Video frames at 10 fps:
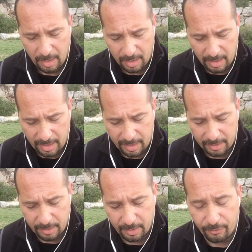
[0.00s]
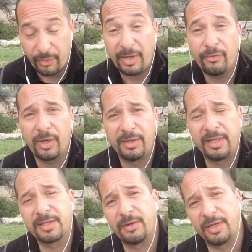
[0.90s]
And the faithful and
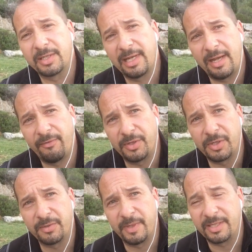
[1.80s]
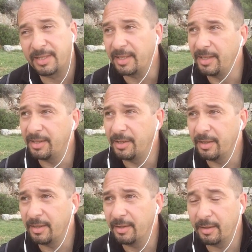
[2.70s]
discreet slave, which is basically
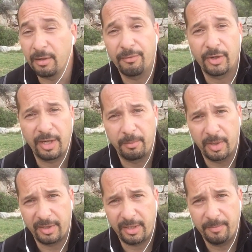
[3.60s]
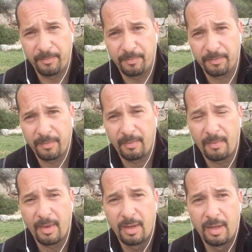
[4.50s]
the governing body,
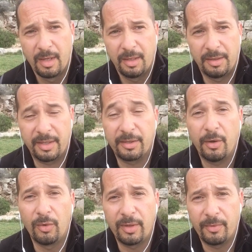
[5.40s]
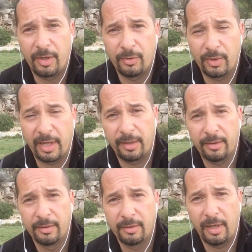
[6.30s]
they're the only one who
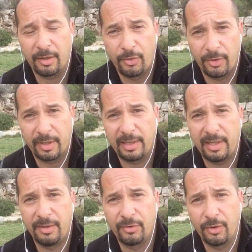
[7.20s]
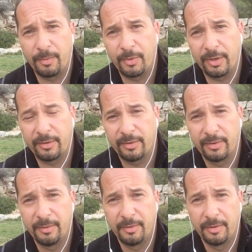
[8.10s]
can accurately interpret
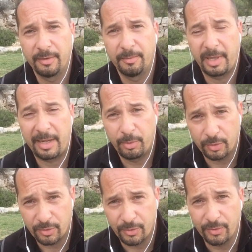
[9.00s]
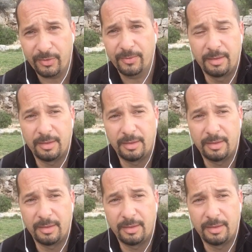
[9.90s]
Bible truth.